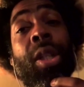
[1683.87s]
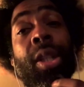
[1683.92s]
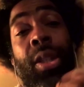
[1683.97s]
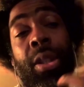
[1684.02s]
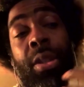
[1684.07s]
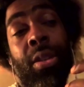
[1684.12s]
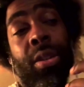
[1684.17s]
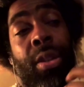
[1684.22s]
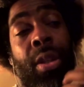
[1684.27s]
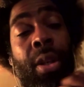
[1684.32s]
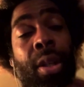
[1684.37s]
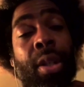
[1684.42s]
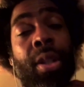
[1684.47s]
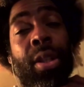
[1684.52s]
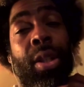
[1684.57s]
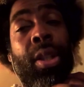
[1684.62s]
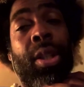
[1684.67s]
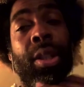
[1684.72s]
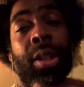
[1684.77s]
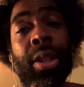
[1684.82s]
Yeah. So.
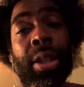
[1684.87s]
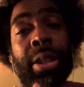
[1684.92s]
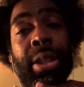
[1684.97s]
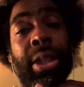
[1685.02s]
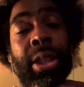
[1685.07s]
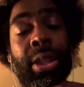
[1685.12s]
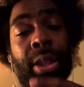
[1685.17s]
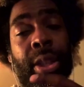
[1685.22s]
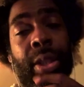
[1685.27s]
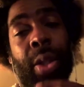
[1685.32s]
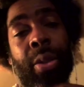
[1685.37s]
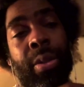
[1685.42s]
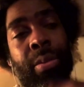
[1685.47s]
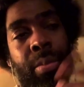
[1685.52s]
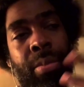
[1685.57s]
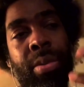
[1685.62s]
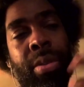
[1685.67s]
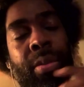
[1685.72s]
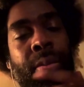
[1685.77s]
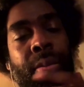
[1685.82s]
Yes. This is something,
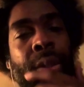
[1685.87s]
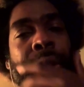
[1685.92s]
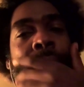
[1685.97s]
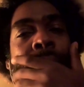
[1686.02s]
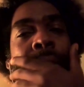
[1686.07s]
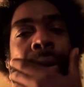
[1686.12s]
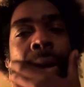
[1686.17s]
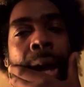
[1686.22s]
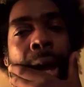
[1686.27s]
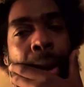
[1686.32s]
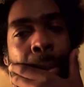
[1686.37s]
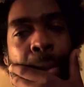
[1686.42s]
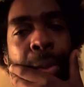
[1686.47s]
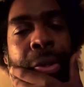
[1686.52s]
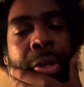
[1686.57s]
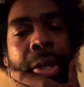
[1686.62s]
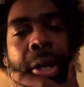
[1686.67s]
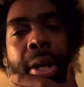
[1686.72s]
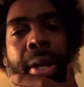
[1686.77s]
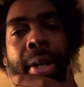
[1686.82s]
I
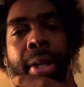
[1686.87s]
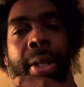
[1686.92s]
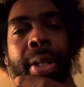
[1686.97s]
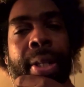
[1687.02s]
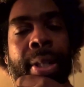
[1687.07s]
appreciate it.